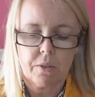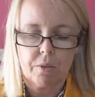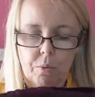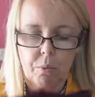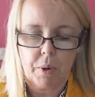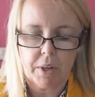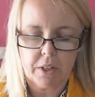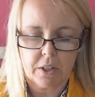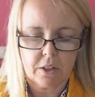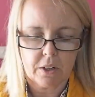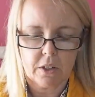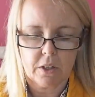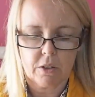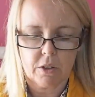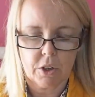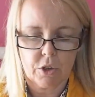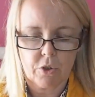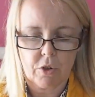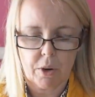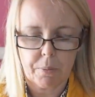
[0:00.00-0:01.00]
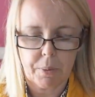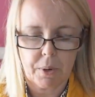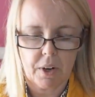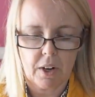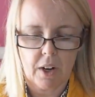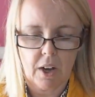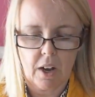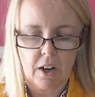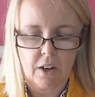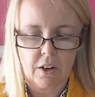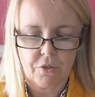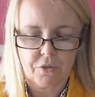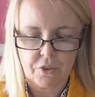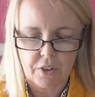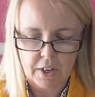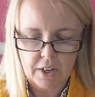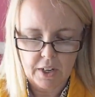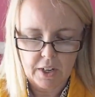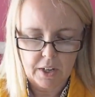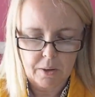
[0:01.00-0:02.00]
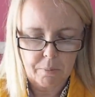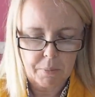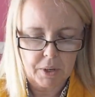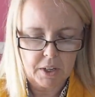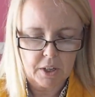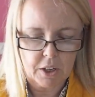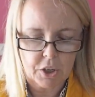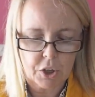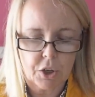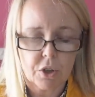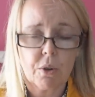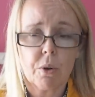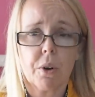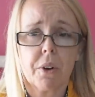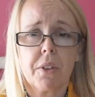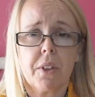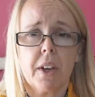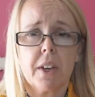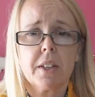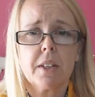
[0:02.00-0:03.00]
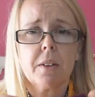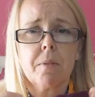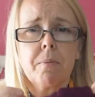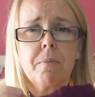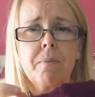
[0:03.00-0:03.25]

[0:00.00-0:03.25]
went to the trouble of making sure that